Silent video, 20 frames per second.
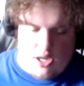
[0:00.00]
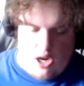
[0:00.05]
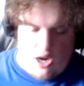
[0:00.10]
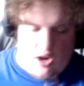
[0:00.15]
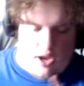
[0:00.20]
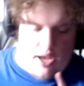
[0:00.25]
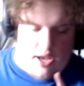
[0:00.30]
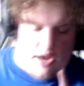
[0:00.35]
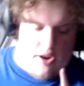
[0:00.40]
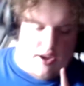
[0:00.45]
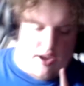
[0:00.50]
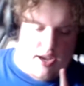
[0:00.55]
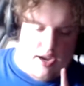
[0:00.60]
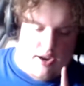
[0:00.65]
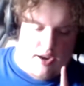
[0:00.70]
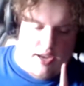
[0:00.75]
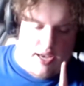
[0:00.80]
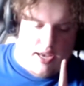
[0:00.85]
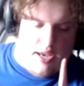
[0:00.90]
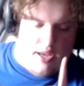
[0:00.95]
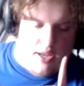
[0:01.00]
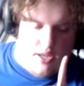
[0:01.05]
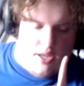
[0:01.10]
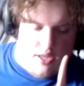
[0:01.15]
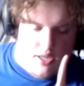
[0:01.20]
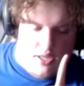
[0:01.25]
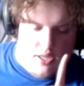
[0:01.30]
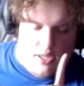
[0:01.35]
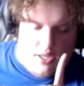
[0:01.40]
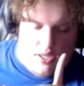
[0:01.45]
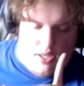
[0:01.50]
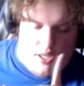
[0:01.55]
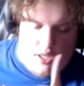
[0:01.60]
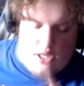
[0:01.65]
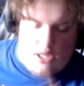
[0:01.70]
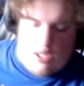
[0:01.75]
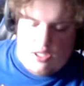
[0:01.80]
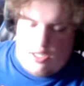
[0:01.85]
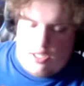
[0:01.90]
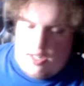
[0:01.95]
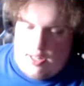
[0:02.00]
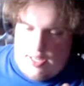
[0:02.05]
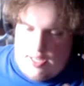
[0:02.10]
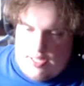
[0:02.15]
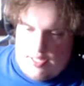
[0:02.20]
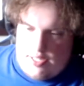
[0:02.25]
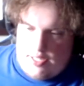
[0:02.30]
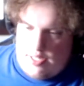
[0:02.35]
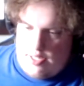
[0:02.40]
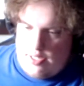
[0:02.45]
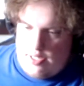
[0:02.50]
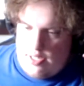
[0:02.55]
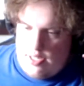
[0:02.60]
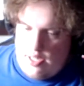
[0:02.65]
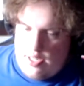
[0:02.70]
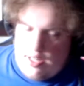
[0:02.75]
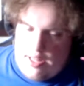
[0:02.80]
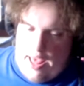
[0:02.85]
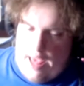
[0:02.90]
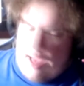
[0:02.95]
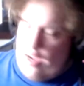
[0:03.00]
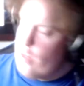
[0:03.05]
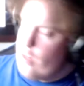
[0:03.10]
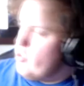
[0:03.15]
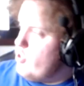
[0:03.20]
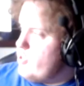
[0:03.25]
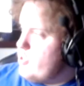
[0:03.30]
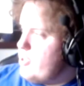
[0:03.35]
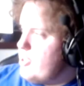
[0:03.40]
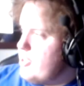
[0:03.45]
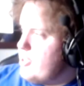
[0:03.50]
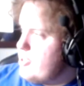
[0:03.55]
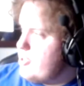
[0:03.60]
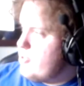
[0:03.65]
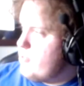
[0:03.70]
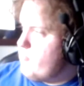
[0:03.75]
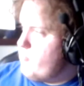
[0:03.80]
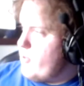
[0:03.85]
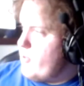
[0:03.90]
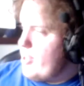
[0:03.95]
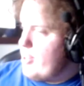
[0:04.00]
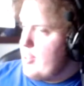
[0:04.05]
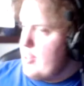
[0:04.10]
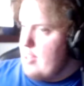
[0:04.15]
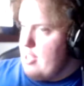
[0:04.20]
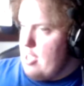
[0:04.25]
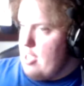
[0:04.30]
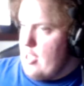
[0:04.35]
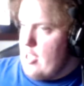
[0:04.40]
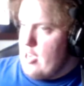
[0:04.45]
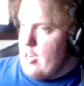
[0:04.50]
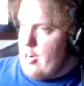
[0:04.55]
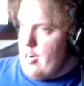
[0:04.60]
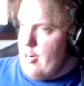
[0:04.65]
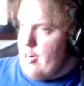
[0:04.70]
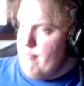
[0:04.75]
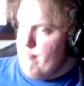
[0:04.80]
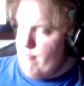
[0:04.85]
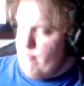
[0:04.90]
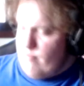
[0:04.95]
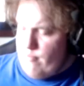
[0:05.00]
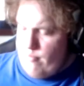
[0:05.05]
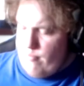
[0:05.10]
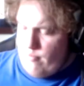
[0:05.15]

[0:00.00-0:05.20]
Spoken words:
okay. So this they include this with the other